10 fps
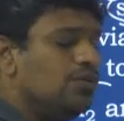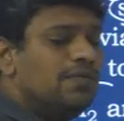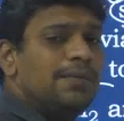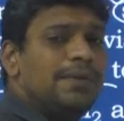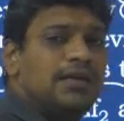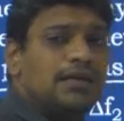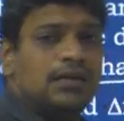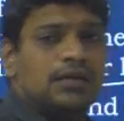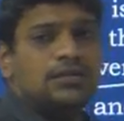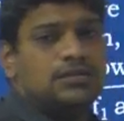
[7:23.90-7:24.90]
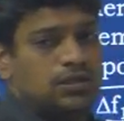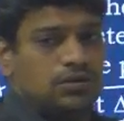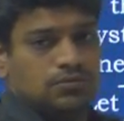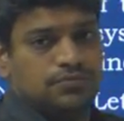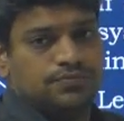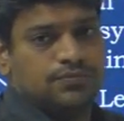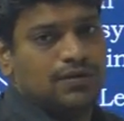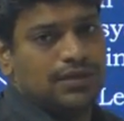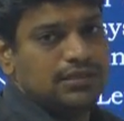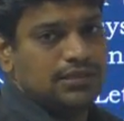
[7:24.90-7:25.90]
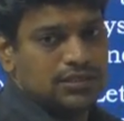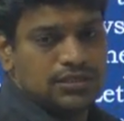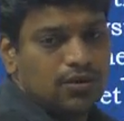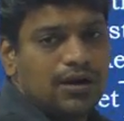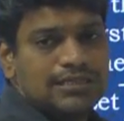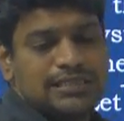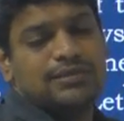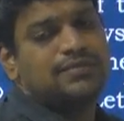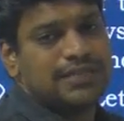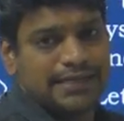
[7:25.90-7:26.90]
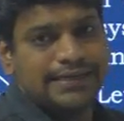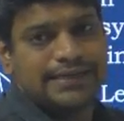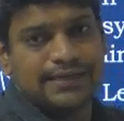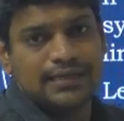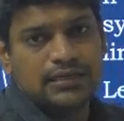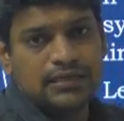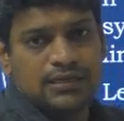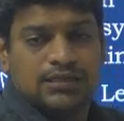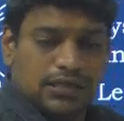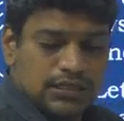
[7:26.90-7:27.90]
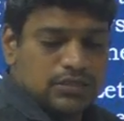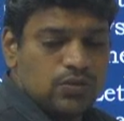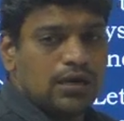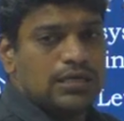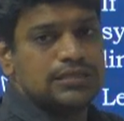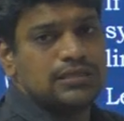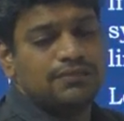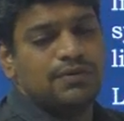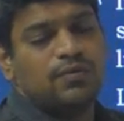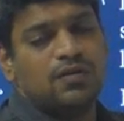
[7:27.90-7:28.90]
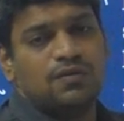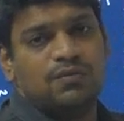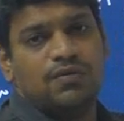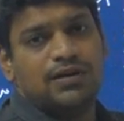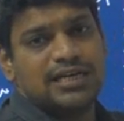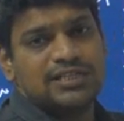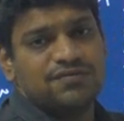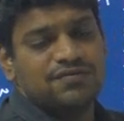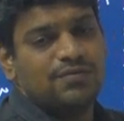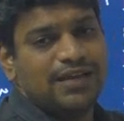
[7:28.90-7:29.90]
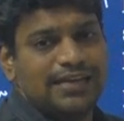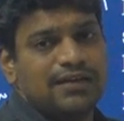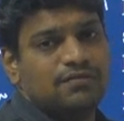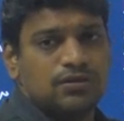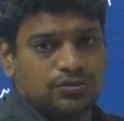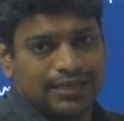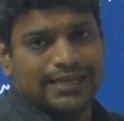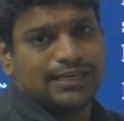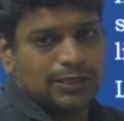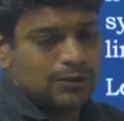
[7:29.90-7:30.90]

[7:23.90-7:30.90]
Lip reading: will be 0. Okay, there is no concept of second area, there is no concept of amount of power transferred from area 1 to area